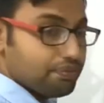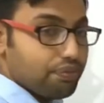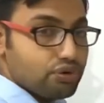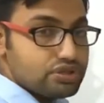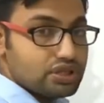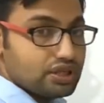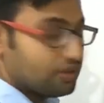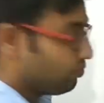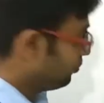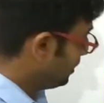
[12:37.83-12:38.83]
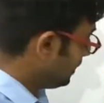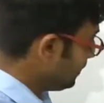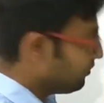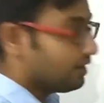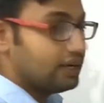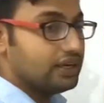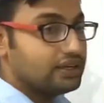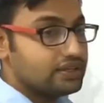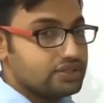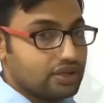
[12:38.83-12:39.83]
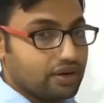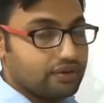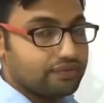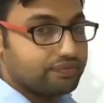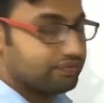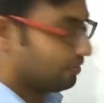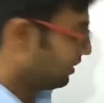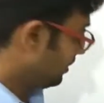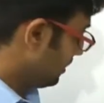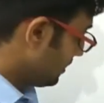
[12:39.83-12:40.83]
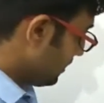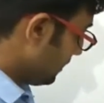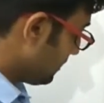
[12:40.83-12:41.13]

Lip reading: positive even integer. In